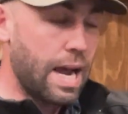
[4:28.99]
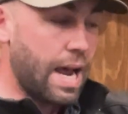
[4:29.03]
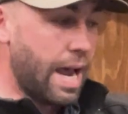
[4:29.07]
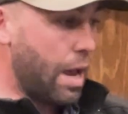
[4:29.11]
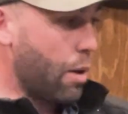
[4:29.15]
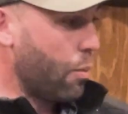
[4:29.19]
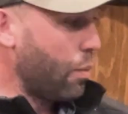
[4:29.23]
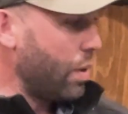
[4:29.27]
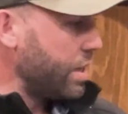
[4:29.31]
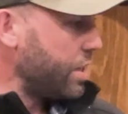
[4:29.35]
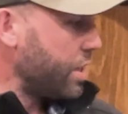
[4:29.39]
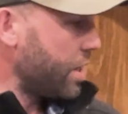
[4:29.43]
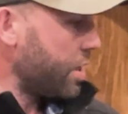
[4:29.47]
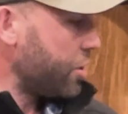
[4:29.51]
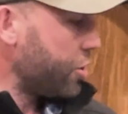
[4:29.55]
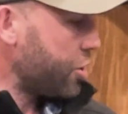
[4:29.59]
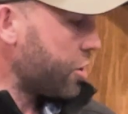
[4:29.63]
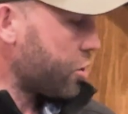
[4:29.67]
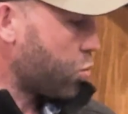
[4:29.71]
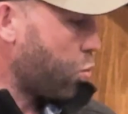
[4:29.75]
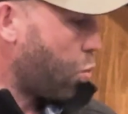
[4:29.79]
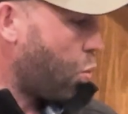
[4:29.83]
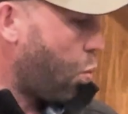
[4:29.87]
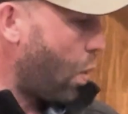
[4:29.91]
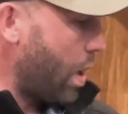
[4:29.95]
And we didn't
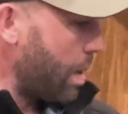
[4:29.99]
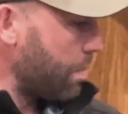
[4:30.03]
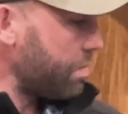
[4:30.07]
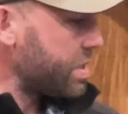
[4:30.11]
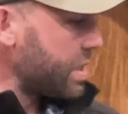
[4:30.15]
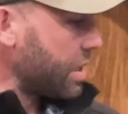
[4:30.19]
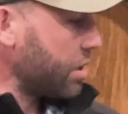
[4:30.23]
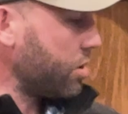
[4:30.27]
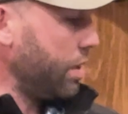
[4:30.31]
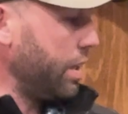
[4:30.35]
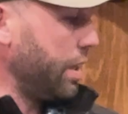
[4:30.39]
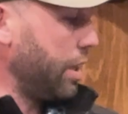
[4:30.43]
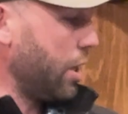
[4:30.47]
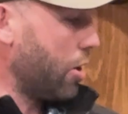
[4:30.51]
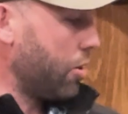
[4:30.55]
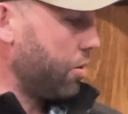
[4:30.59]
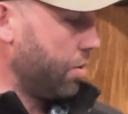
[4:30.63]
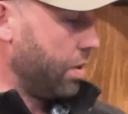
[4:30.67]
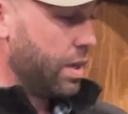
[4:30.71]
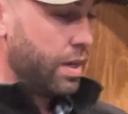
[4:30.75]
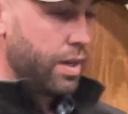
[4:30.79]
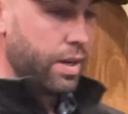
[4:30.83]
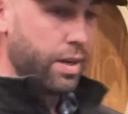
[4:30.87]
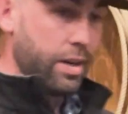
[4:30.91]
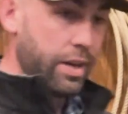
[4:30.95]
just whimsically
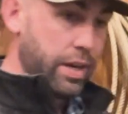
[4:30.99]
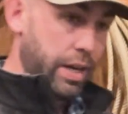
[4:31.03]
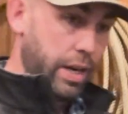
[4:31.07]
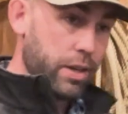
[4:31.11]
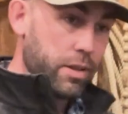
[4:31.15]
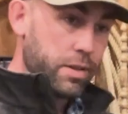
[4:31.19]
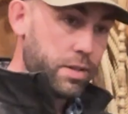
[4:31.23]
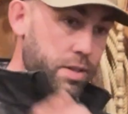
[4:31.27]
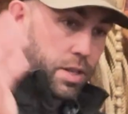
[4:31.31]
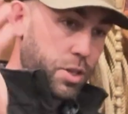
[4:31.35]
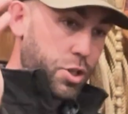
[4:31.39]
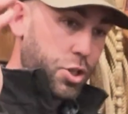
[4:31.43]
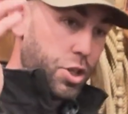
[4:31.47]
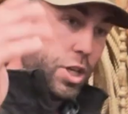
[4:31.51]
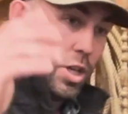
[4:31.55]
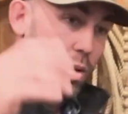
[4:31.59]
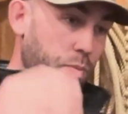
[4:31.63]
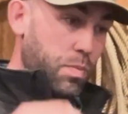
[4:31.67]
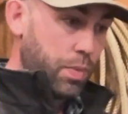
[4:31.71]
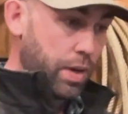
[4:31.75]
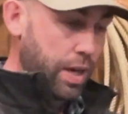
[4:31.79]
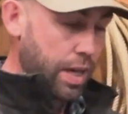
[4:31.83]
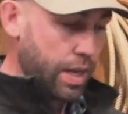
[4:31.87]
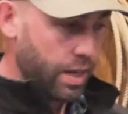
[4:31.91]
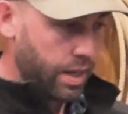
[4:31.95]
go, here's a
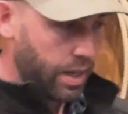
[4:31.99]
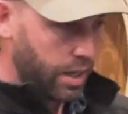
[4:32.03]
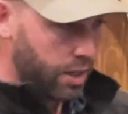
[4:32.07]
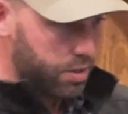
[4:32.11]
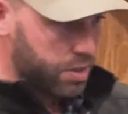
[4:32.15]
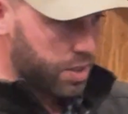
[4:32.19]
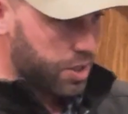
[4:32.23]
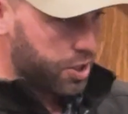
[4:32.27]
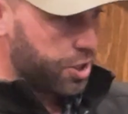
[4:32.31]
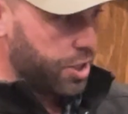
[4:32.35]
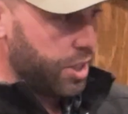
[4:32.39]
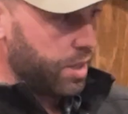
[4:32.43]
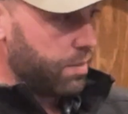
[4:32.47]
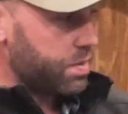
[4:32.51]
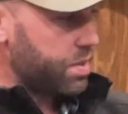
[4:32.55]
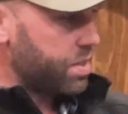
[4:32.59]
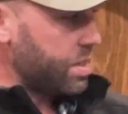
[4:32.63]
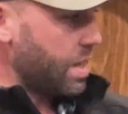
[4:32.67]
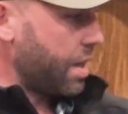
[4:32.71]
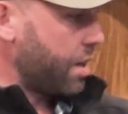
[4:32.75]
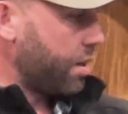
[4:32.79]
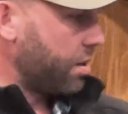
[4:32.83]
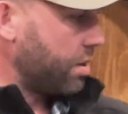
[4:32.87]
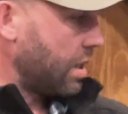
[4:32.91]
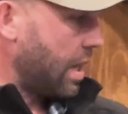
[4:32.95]
cheap bit, here's a cheap
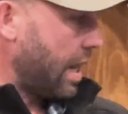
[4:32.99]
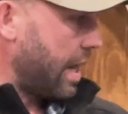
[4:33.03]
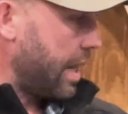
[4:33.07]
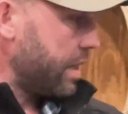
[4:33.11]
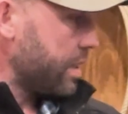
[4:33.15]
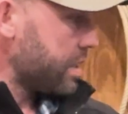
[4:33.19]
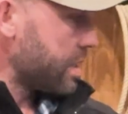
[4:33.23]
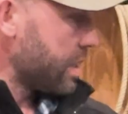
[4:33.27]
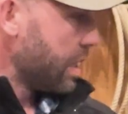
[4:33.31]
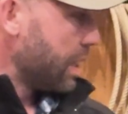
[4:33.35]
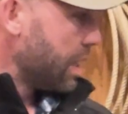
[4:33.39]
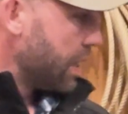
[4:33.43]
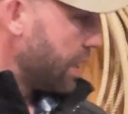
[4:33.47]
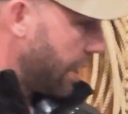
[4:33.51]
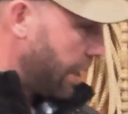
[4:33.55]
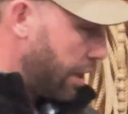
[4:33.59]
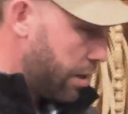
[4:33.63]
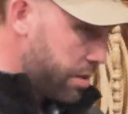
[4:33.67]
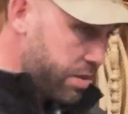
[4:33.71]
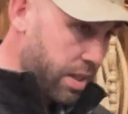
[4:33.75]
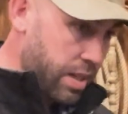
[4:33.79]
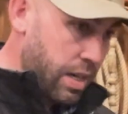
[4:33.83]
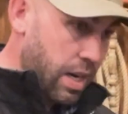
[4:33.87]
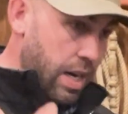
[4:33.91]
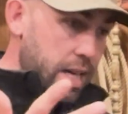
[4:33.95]
set of reins,
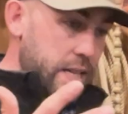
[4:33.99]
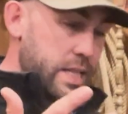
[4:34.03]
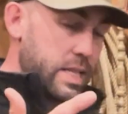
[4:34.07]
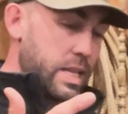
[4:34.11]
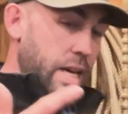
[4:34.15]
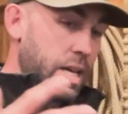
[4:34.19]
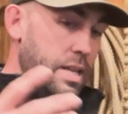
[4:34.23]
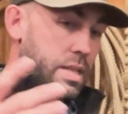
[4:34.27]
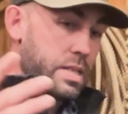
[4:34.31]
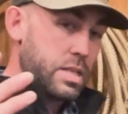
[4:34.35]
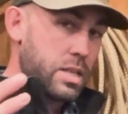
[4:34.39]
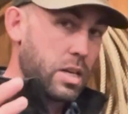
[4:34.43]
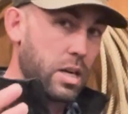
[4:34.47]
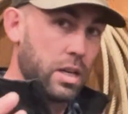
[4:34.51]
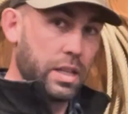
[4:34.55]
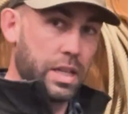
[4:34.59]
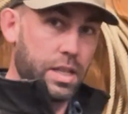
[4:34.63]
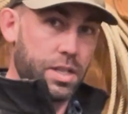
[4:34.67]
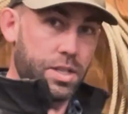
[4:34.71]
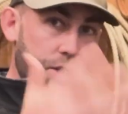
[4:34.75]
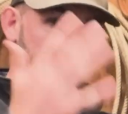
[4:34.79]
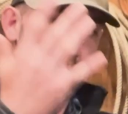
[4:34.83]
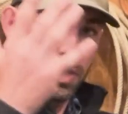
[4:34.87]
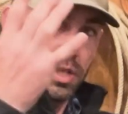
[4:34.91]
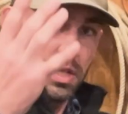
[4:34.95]
here's a nice headstall,
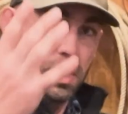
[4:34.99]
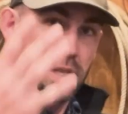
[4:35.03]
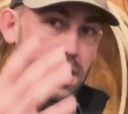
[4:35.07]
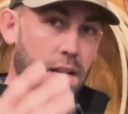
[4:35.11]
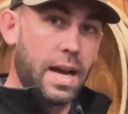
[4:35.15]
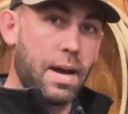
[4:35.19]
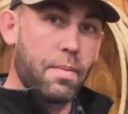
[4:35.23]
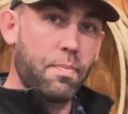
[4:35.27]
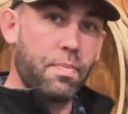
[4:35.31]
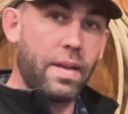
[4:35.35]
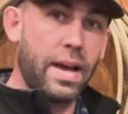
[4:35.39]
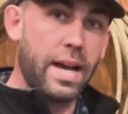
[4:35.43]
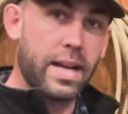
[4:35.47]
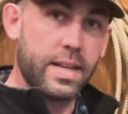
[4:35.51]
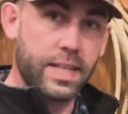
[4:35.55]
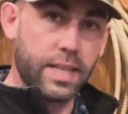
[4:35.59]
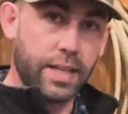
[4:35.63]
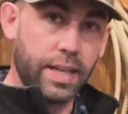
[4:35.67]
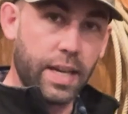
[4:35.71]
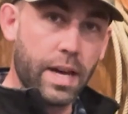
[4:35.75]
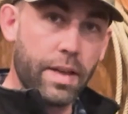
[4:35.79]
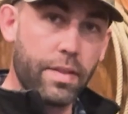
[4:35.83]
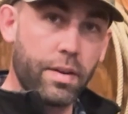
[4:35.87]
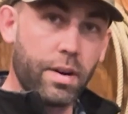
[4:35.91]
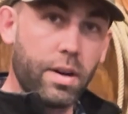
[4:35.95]
let's just slap that
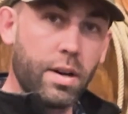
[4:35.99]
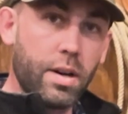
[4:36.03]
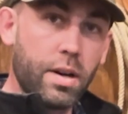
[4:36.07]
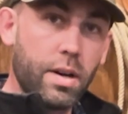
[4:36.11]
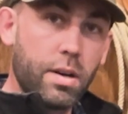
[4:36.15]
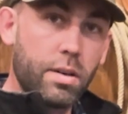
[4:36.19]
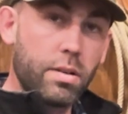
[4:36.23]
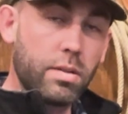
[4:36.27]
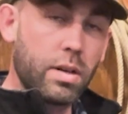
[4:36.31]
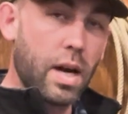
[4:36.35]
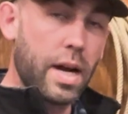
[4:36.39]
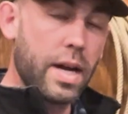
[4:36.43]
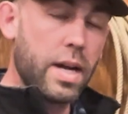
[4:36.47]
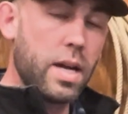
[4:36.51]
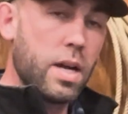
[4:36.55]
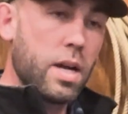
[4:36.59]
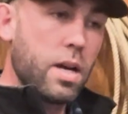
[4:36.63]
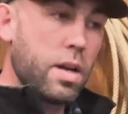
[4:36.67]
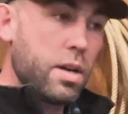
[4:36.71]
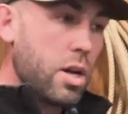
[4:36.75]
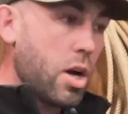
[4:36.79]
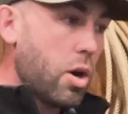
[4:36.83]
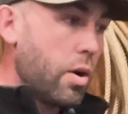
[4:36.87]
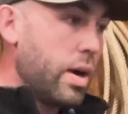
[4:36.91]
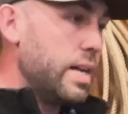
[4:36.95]
together, right?
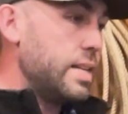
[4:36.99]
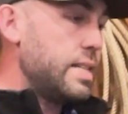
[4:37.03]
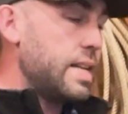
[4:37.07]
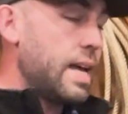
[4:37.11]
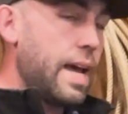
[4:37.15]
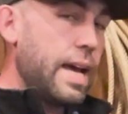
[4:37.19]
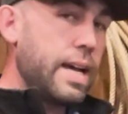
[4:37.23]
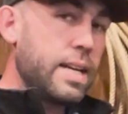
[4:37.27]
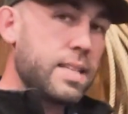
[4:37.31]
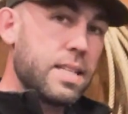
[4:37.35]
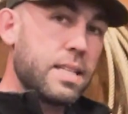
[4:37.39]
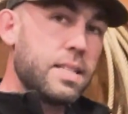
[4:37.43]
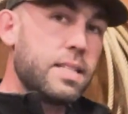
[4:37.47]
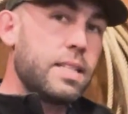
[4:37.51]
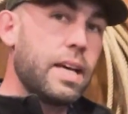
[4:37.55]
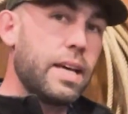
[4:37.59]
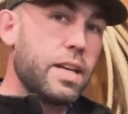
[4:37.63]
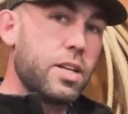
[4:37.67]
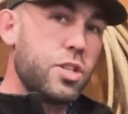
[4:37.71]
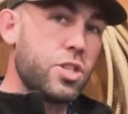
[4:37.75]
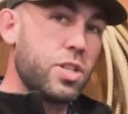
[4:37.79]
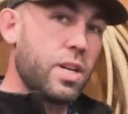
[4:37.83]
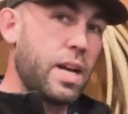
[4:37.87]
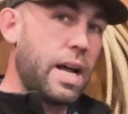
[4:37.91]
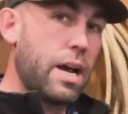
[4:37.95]
No, it takes
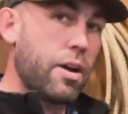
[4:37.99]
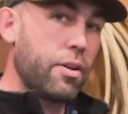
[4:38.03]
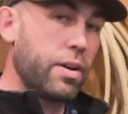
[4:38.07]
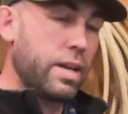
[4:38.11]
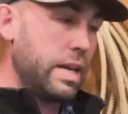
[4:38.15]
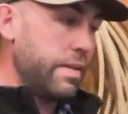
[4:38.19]
intentionality.